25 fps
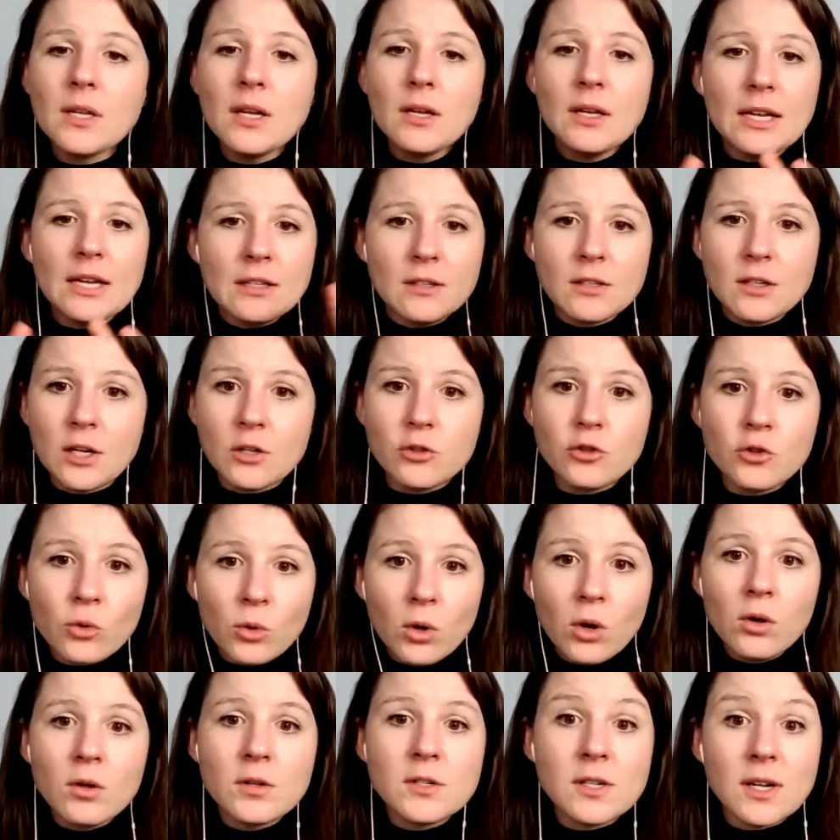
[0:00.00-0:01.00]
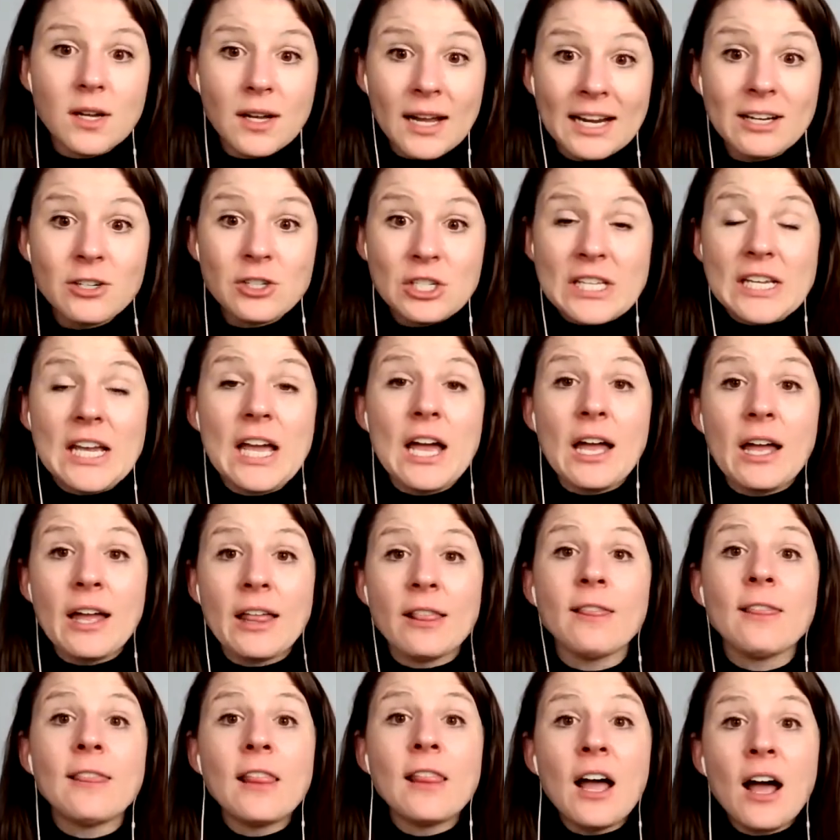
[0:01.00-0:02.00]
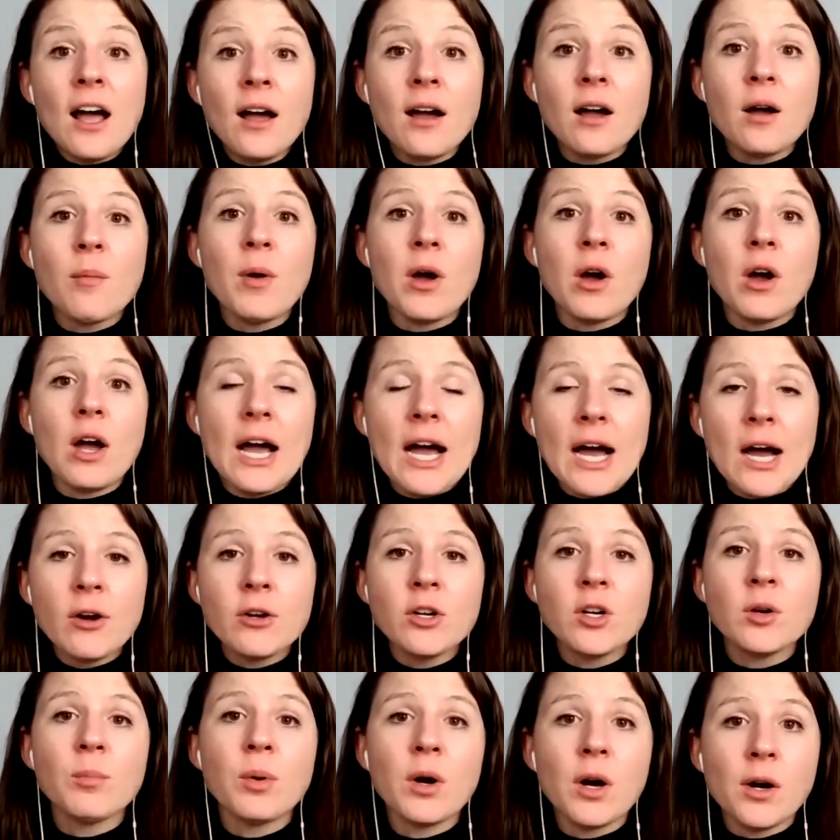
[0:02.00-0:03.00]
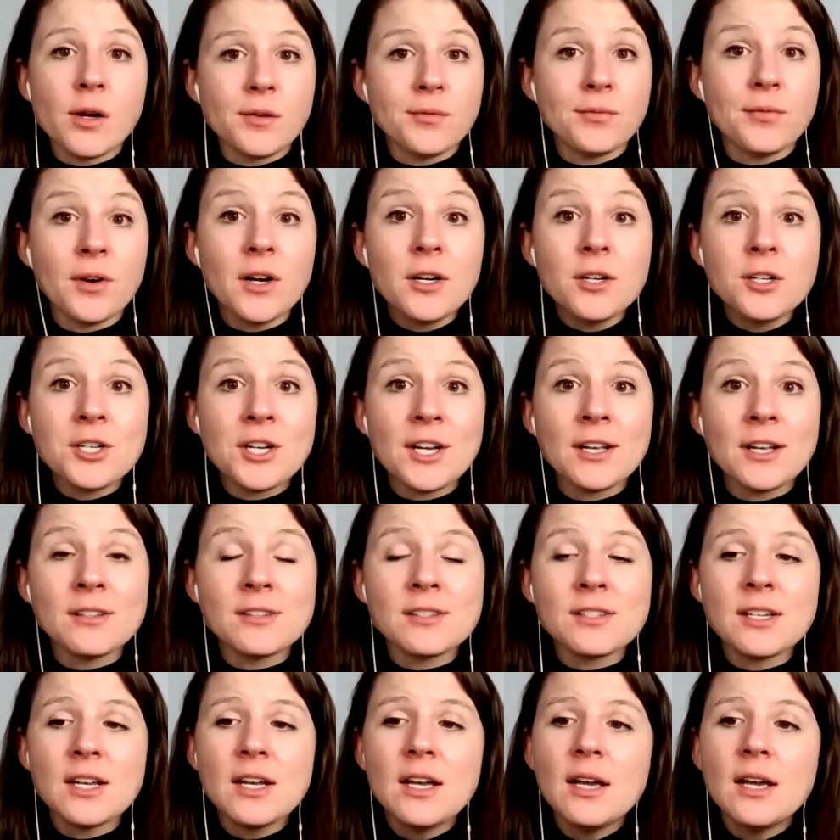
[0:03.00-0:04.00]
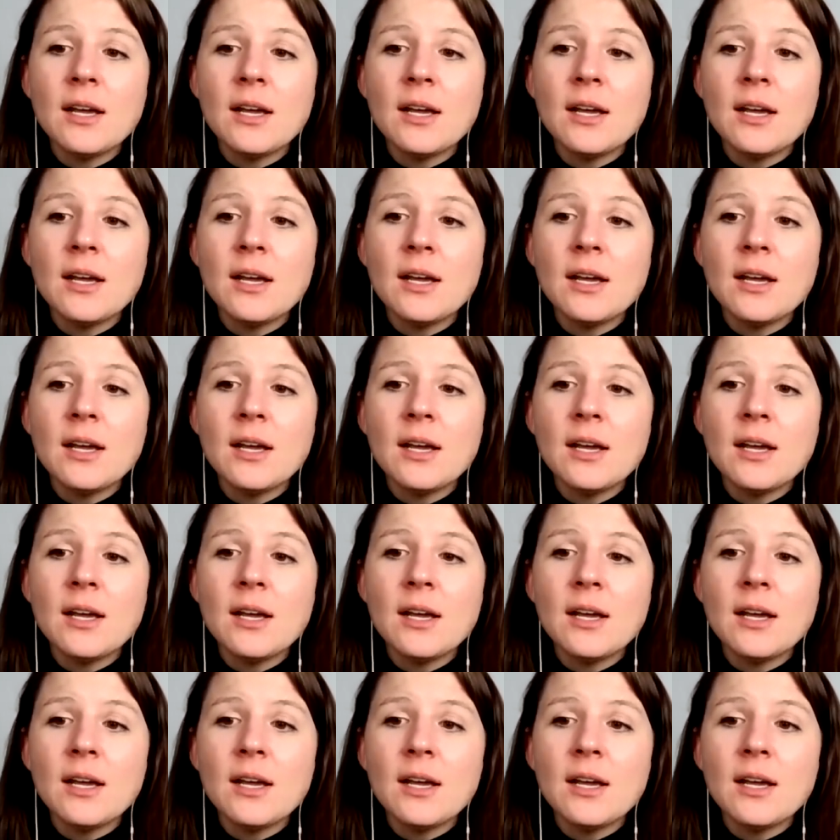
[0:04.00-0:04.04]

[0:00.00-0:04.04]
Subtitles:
it controls actually a lot about how your body functions.